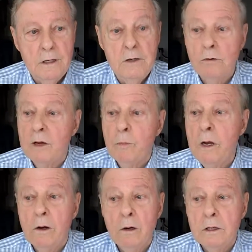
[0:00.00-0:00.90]
Didn't drink
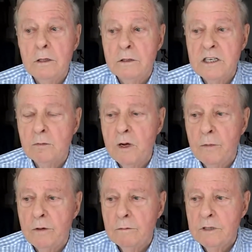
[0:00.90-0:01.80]
beer. Didn't chase
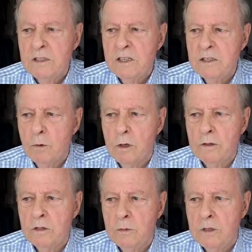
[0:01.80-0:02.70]
women. Did chase one
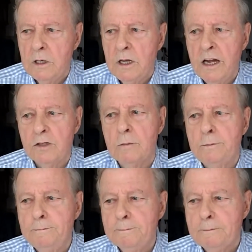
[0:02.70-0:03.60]
or two, but didn't catch them.
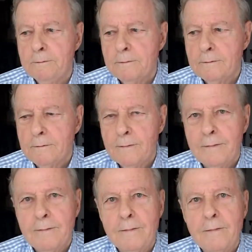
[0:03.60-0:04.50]

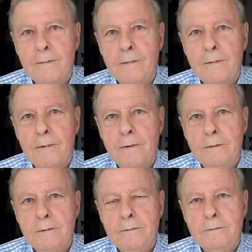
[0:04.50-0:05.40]
Your uh,
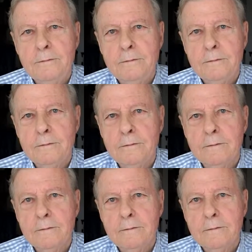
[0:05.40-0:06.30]
your uh,
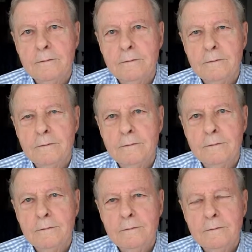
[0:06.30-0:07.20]
work uh,
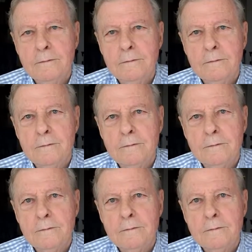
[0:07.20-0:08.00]
uh, when you flew to